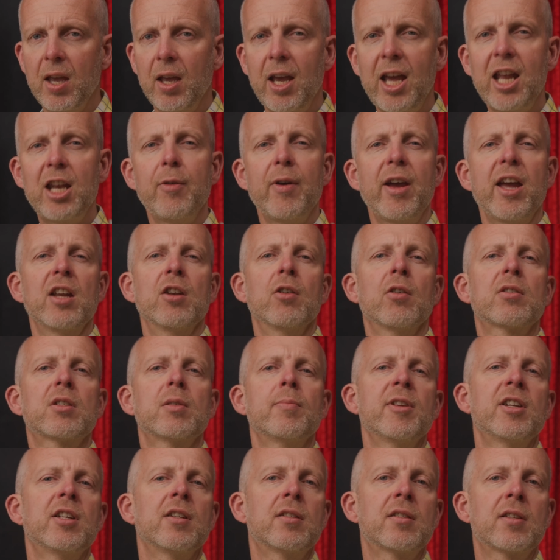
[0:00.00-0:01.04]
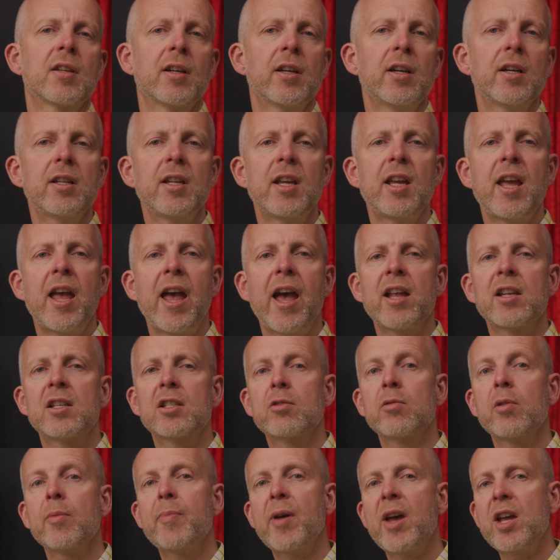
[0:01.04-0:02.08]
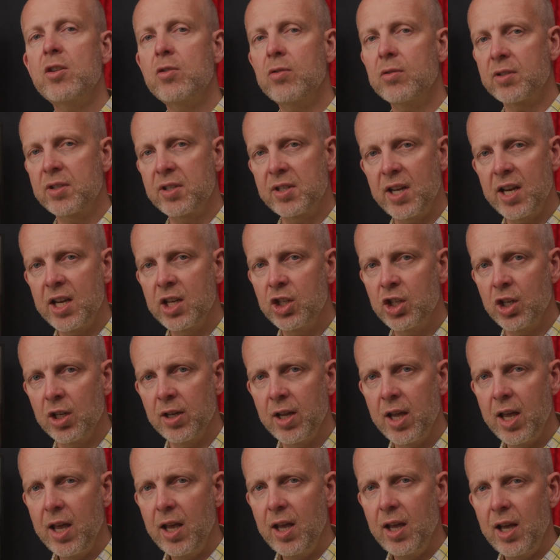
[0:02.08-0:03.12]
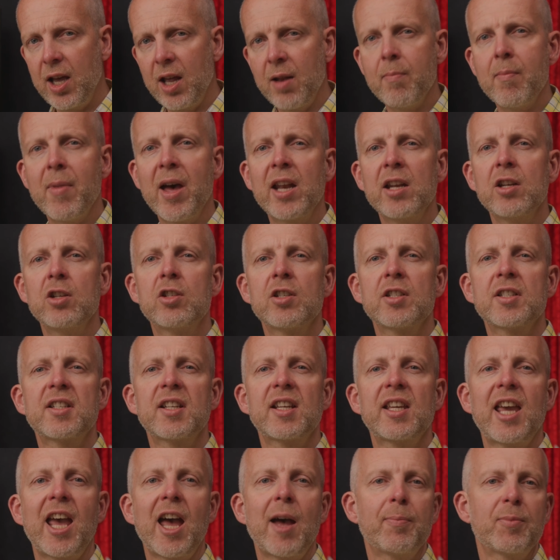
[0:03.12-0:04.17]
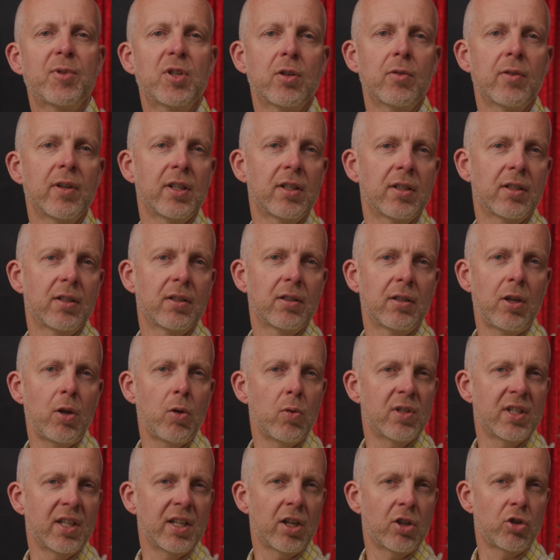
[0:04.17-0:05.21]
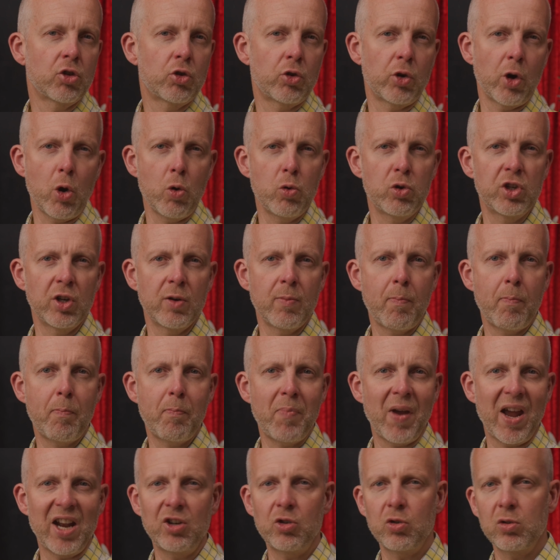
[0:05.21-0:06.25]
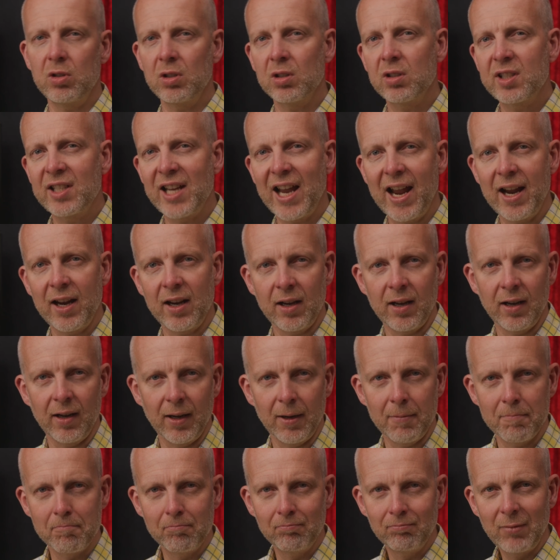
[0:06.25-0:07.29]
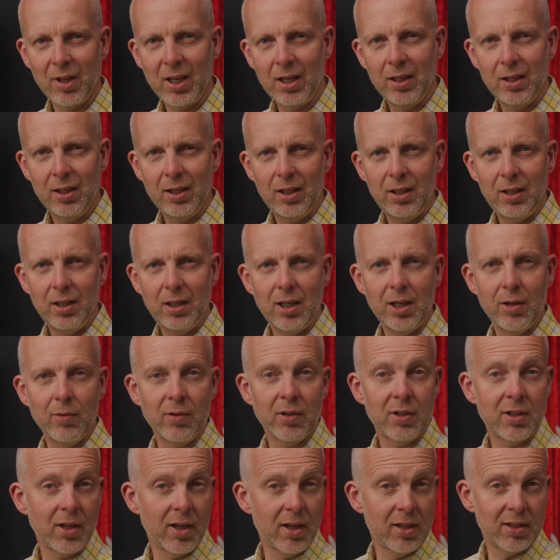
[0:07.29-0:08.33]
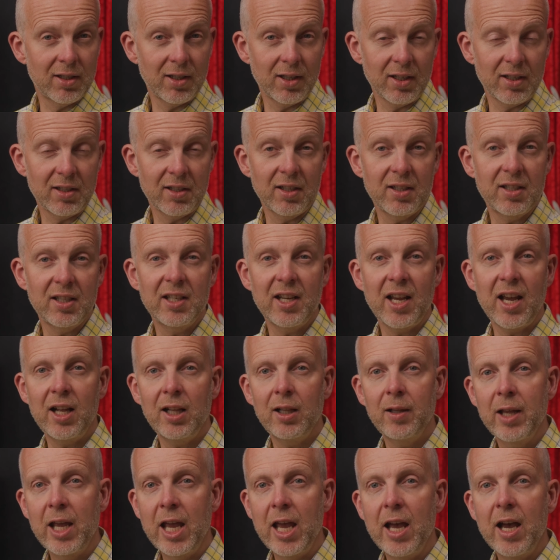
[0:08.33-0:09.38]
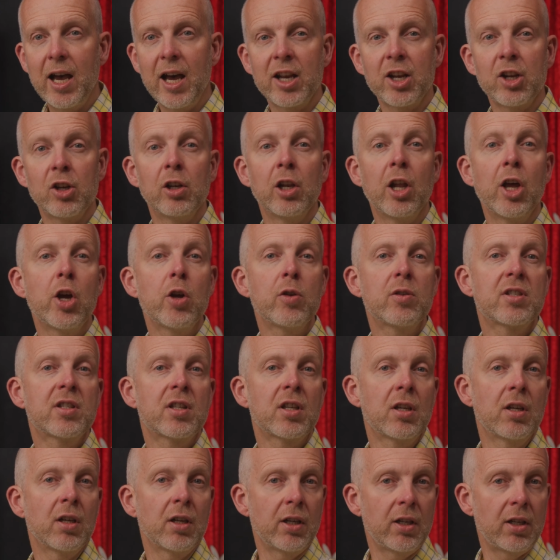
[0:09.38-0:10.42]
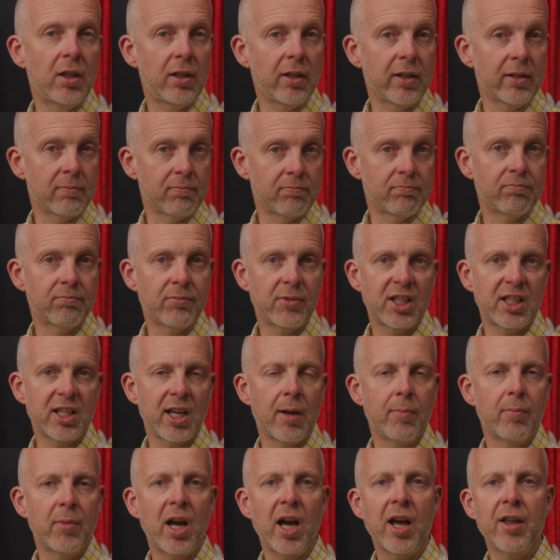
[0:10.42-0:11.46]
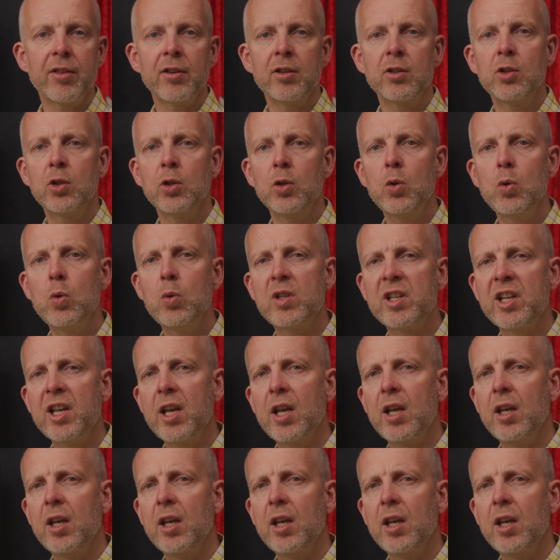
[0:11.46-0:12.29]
Anyway, not to be deterred, he heads to a petrol station and manages to capture it using a Trojan petrol tanker. He returns to the Citadel and unloads the girl and some other dude.